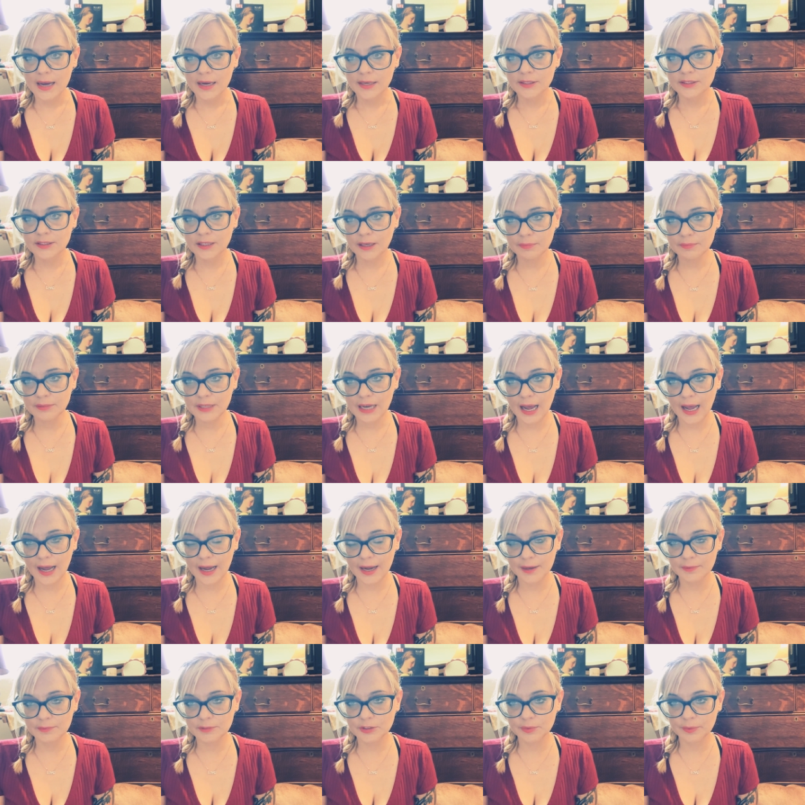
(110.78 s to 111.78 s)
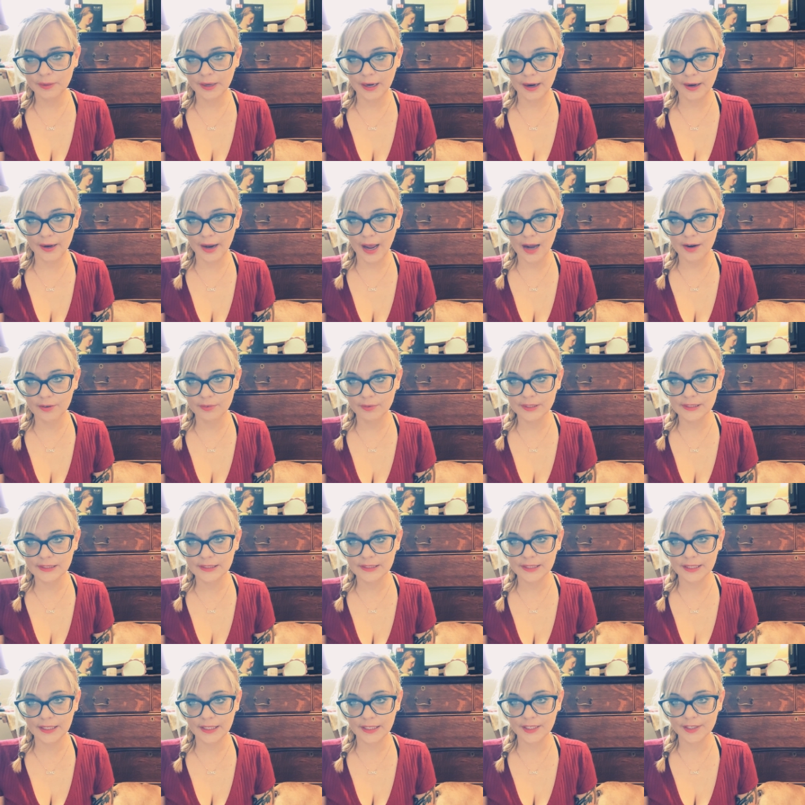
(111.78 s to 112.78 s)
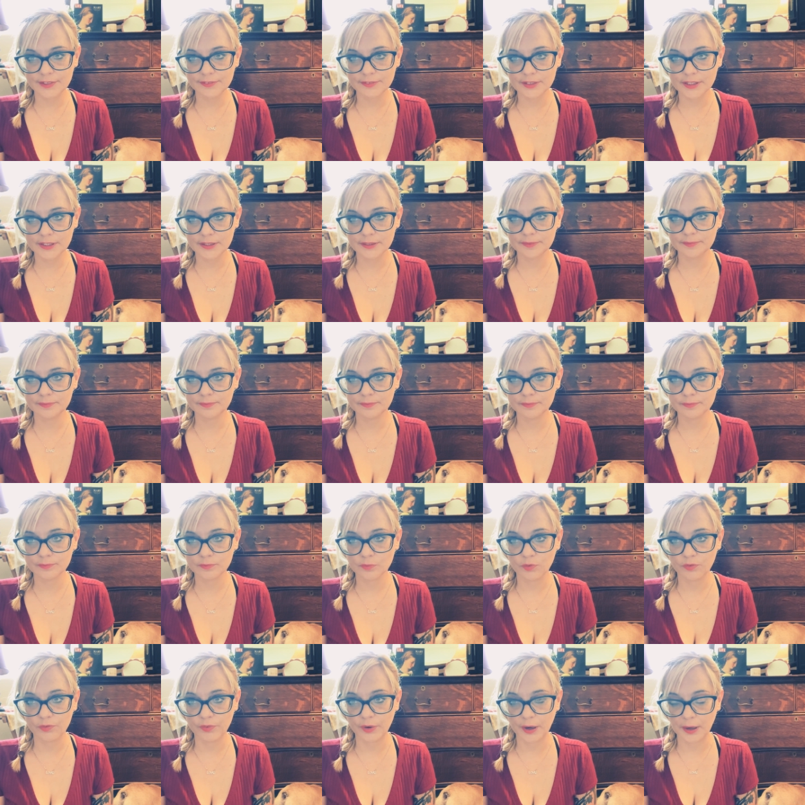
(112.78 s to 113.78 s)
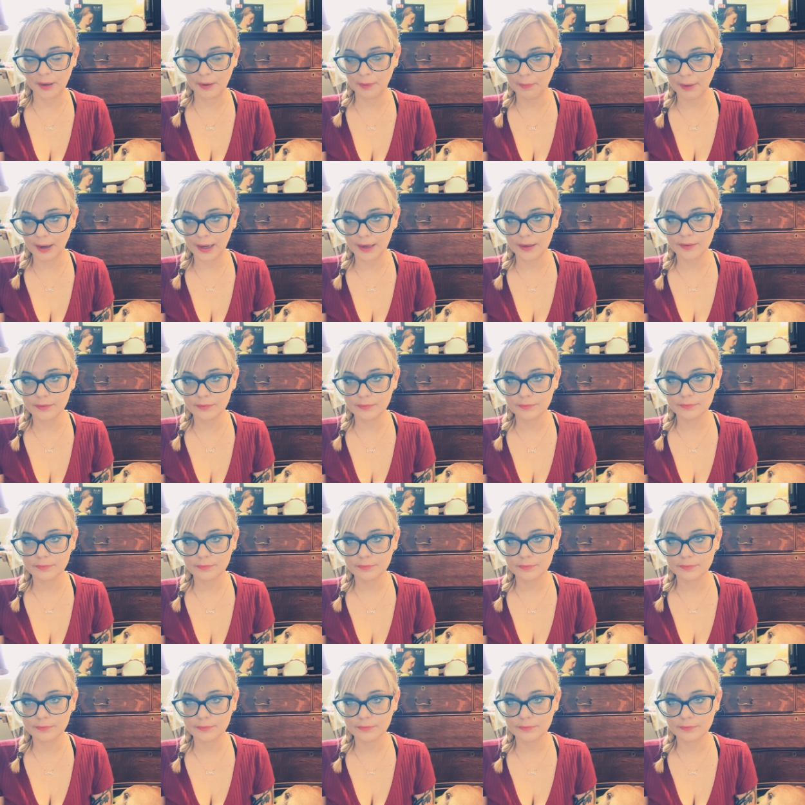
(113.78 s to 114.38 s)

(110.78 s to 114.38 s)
Sometimes we are not received very well.